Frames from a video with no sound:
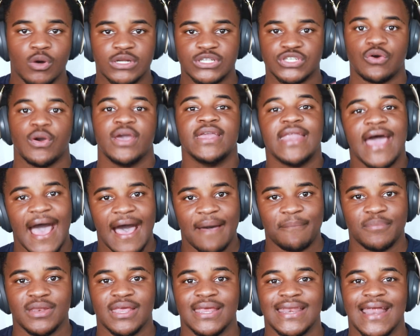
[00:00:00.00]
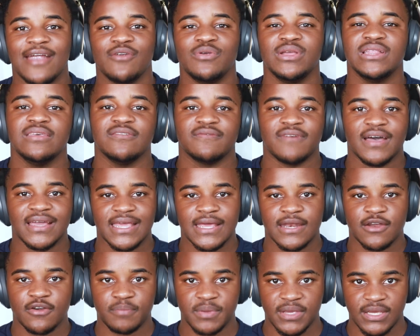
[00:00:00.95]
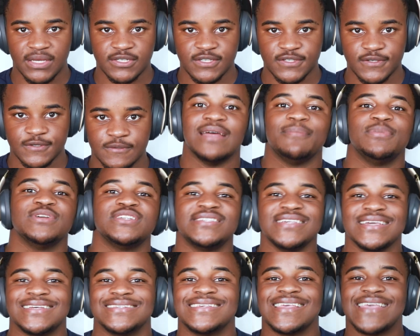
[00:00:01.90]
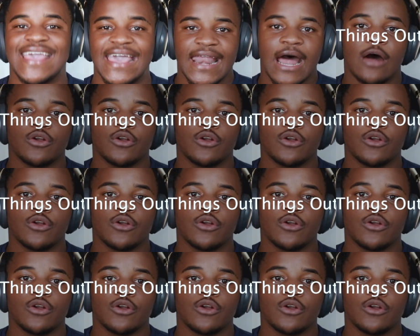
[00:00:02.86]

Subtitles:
what's going to happen, and I really find inner peace. Number six, get